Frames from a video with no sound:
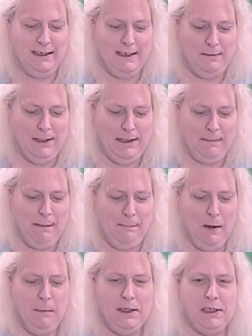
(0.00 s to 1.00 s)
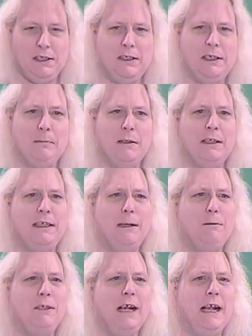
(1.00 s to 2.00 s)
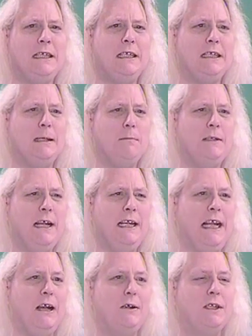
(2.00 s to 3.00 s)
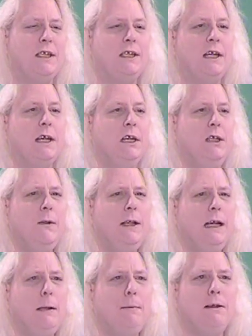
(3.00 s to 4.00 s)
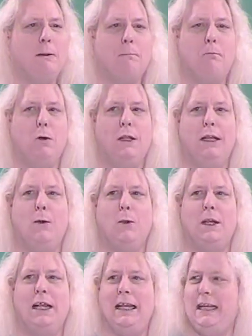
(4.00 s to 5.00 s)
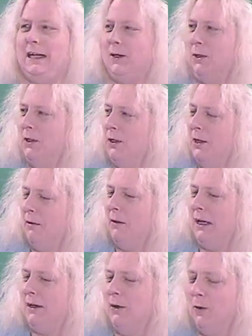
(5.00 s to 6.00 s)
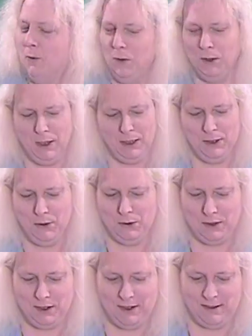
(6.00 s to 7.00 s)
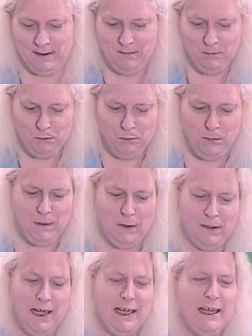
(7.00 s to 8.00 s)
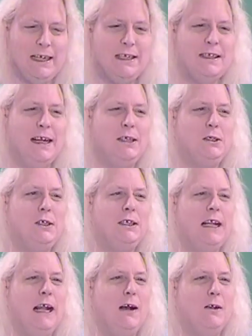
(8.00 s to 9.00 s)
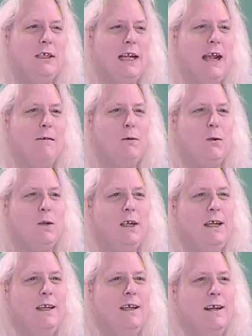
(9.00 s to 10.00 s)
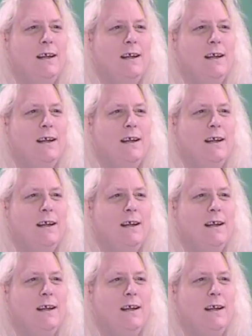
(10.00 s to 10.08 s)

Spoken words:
I mean, my apartment's just about the same size as some tiny houses. You ain't got to be able to put an organ in here. I'm like, what are you going to do? Build an extension to the house to have an organ?